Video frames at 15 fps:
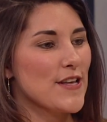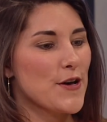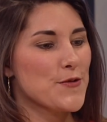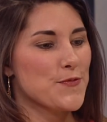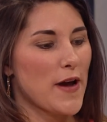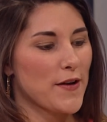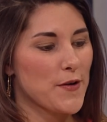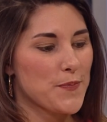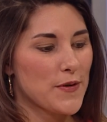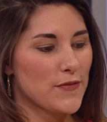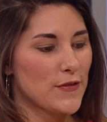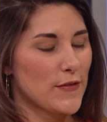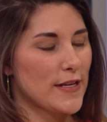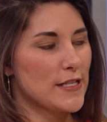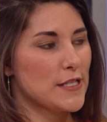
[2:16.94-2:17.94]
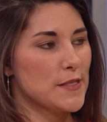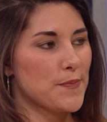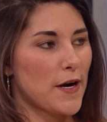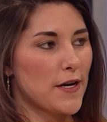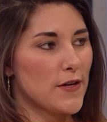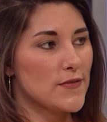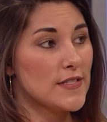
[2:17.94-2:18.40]
so Roundup River Ranch is
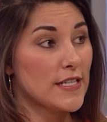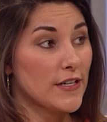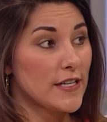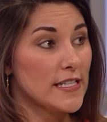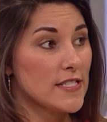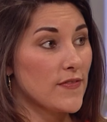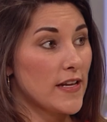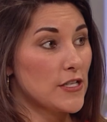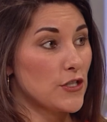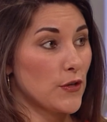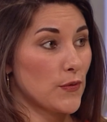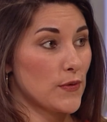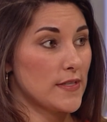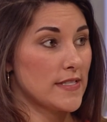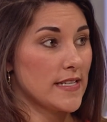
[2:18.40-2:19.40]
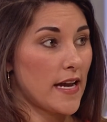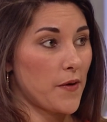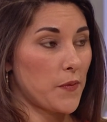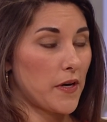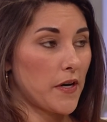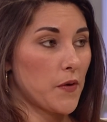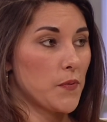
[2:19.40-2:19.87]
part of Serious Fun Children's
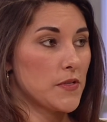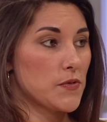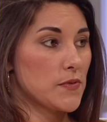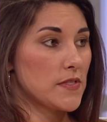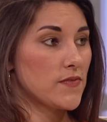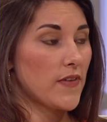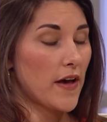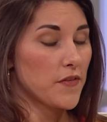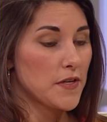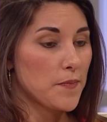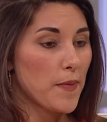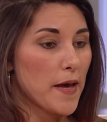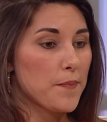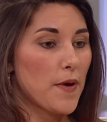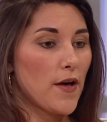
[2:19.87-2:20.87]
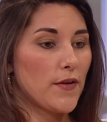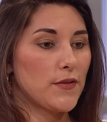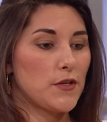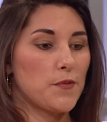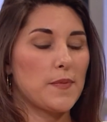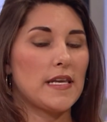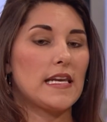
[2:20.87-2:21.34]
Network, which was founded by
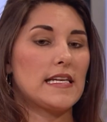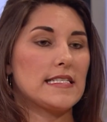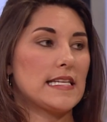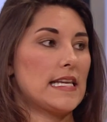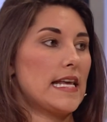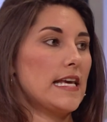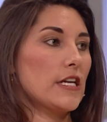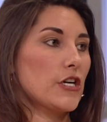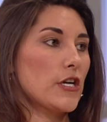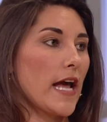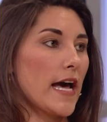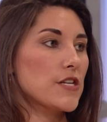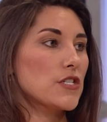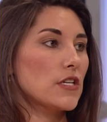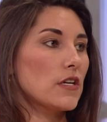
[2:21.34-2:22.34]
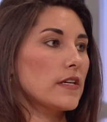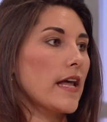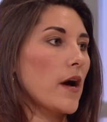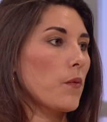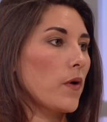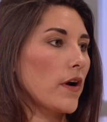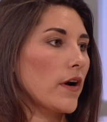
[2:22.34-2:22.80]
Paul Newman. It's an international
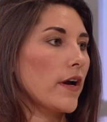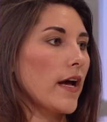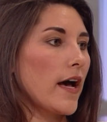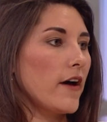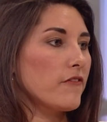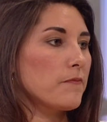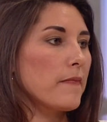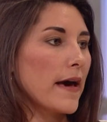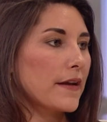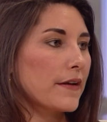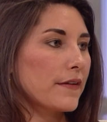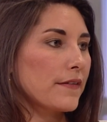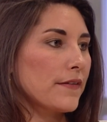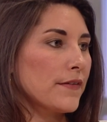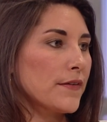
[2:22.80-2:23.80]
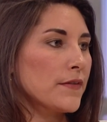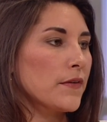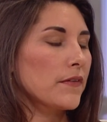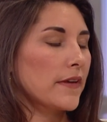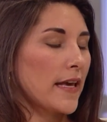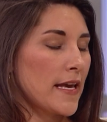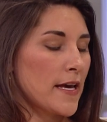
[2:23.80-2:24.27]
network of
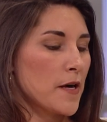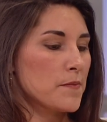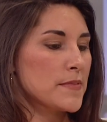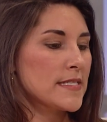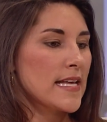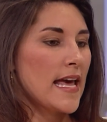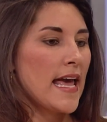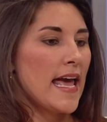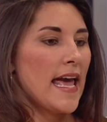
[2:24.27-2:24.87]
medical camps.